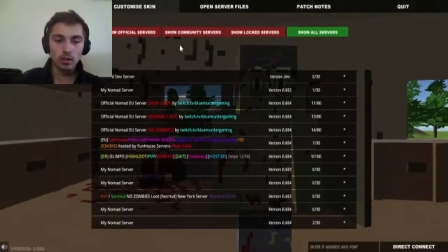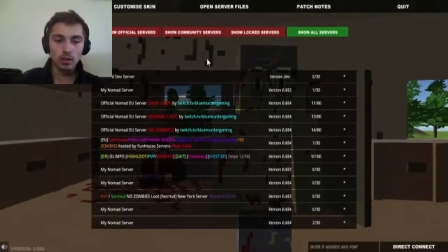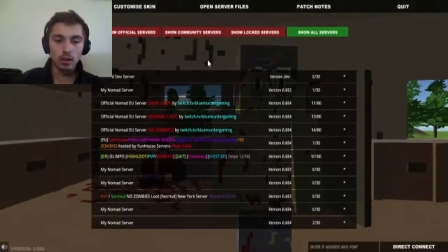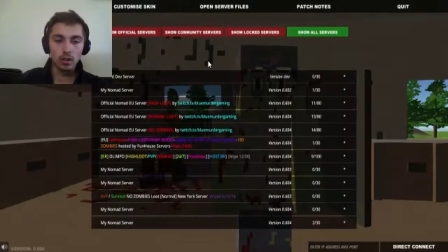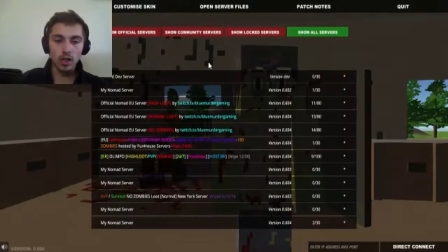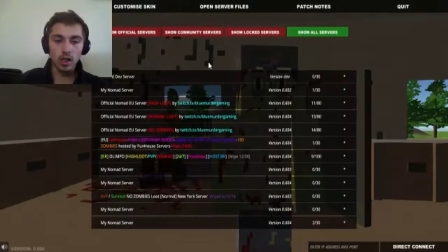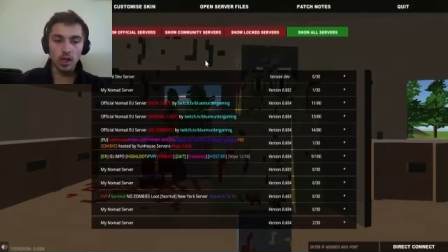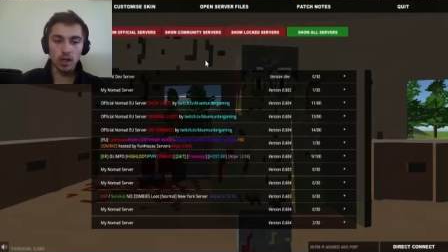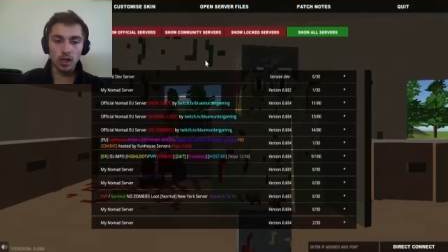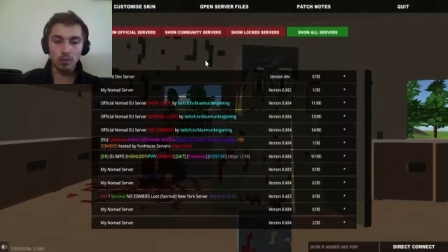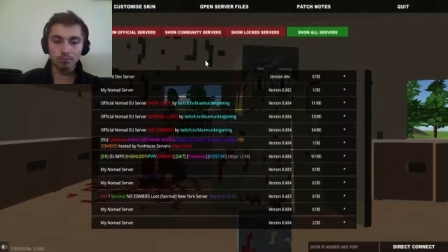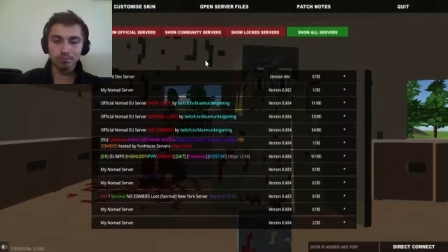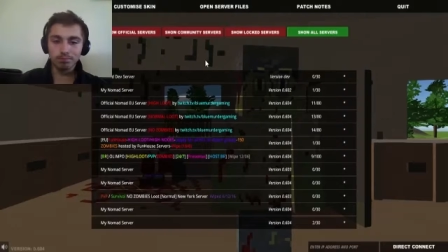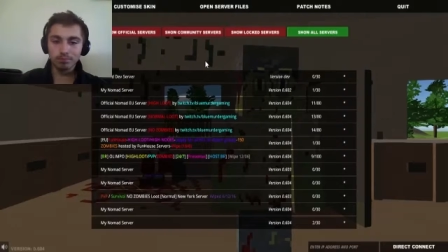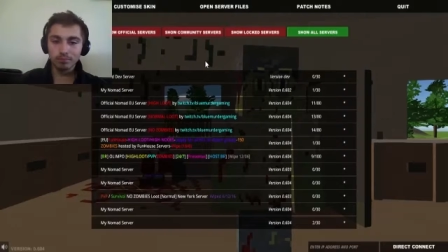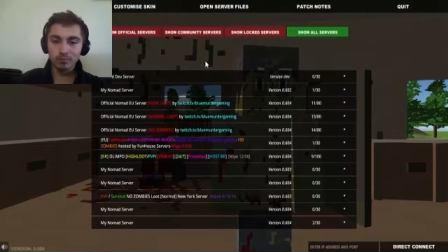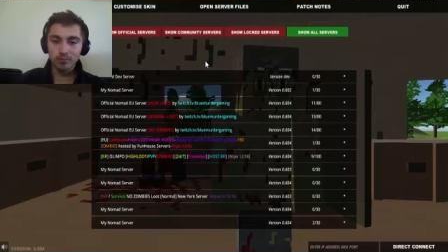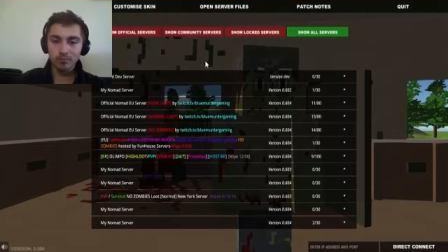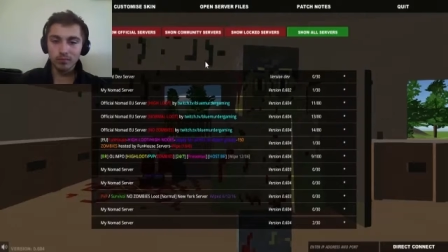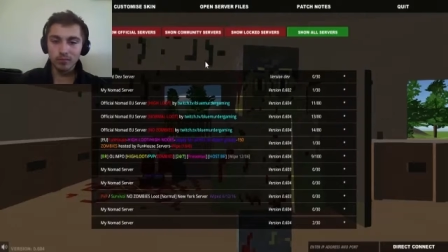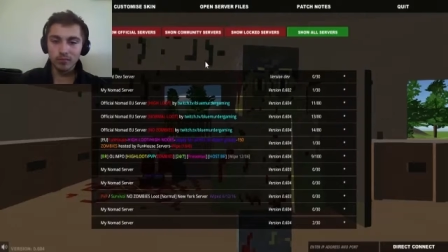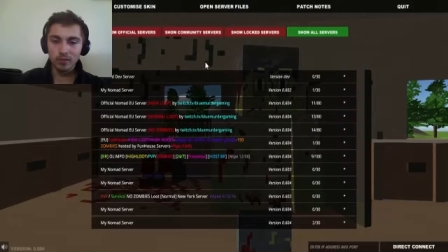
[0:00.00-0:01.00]
Um
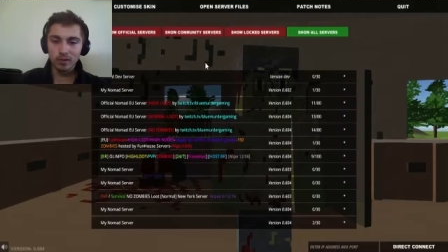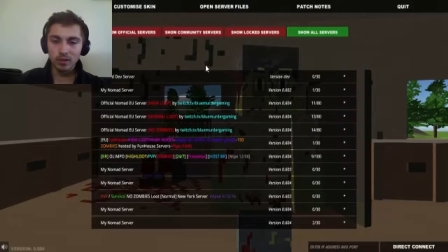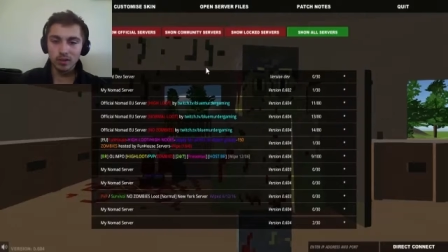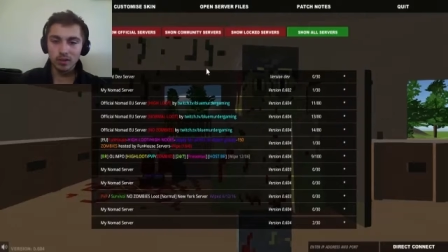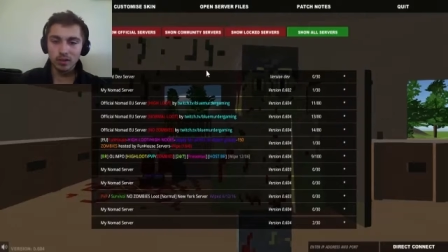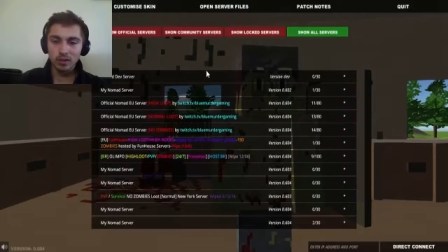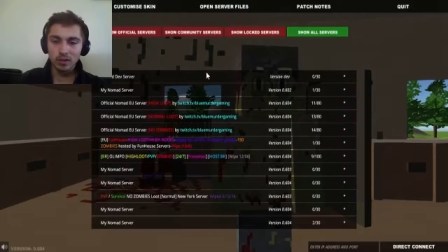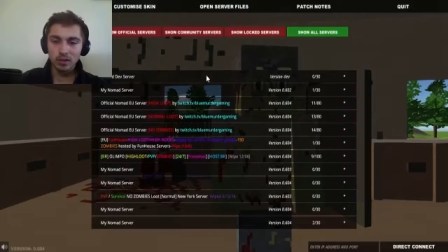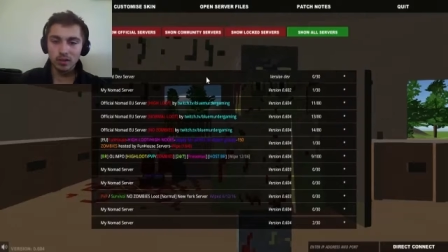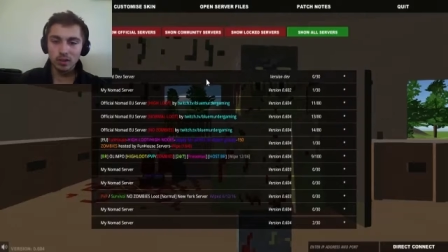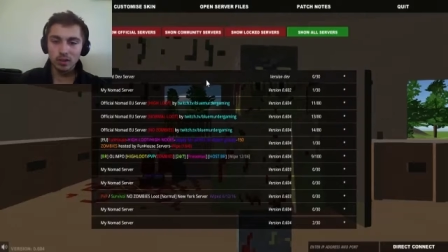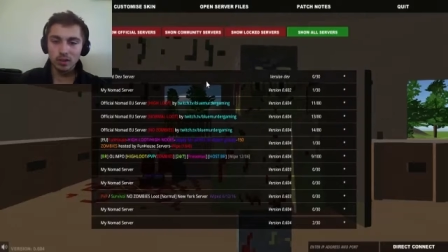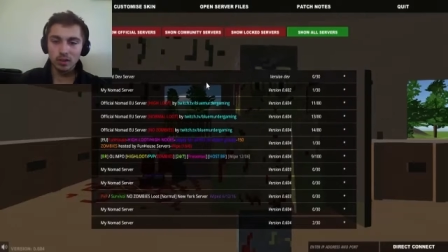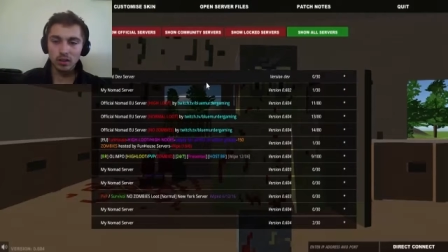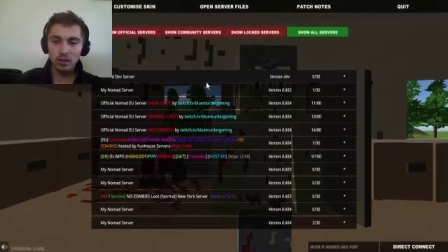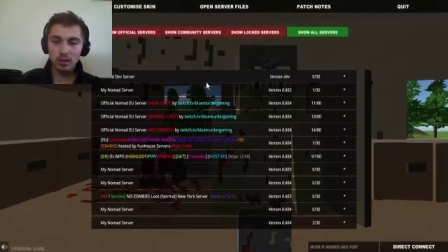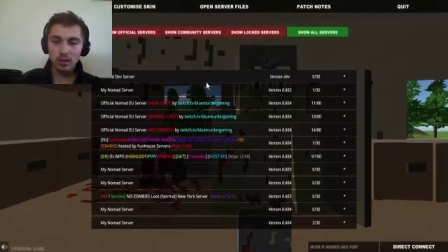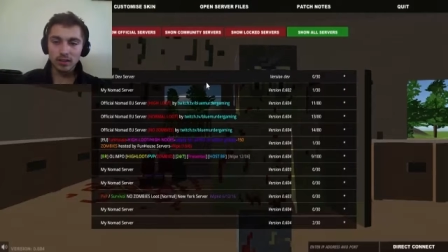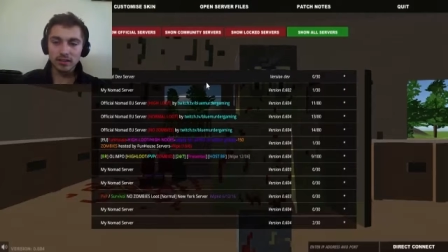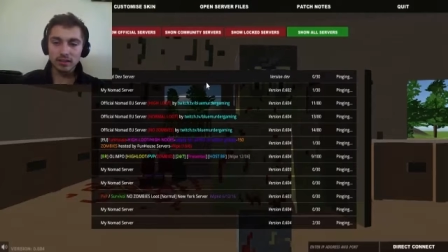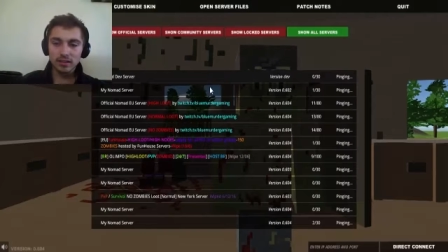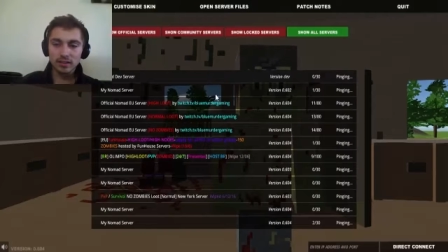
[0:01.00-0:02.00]

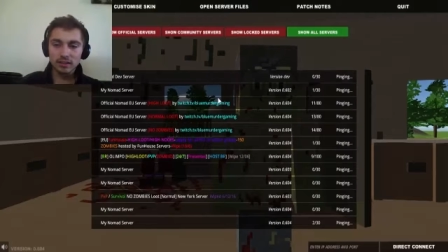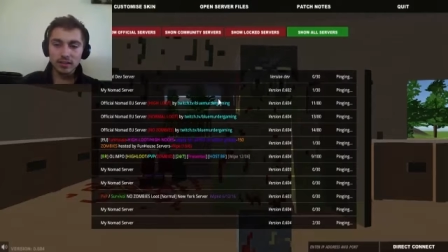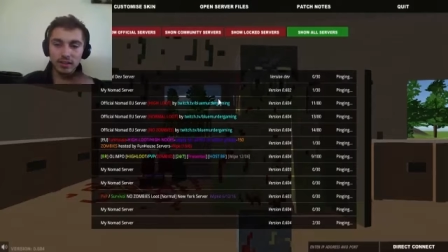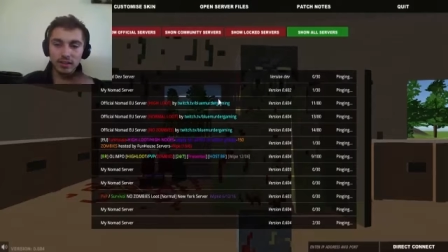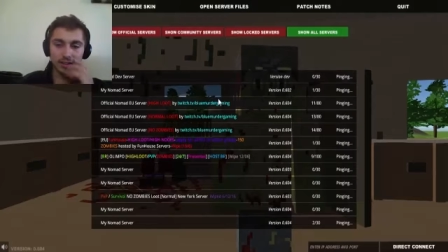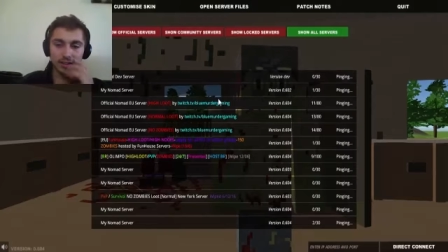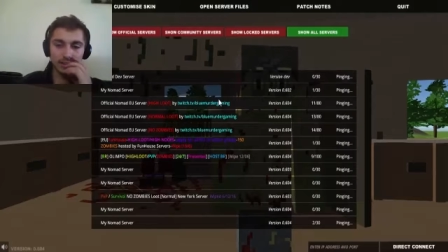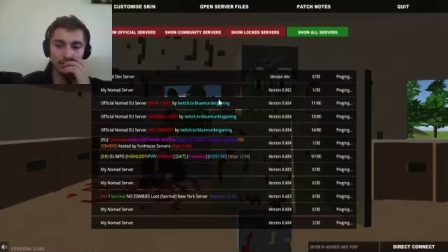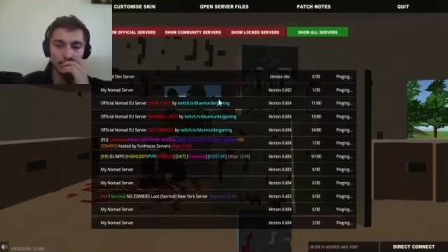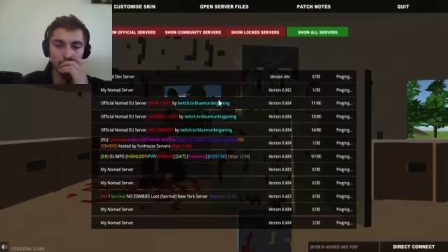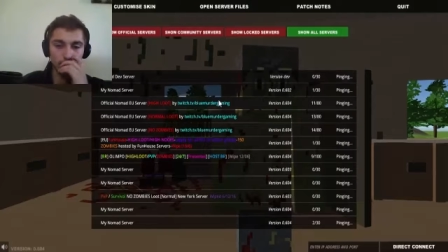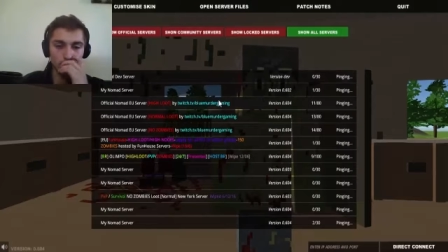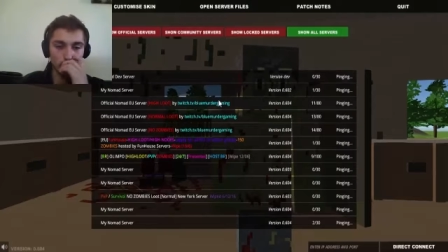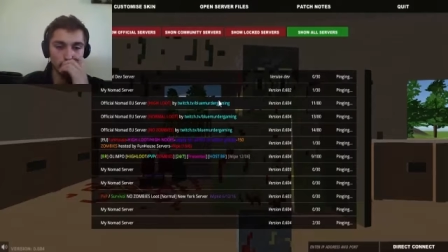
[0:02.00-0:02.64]
Let's let's have a.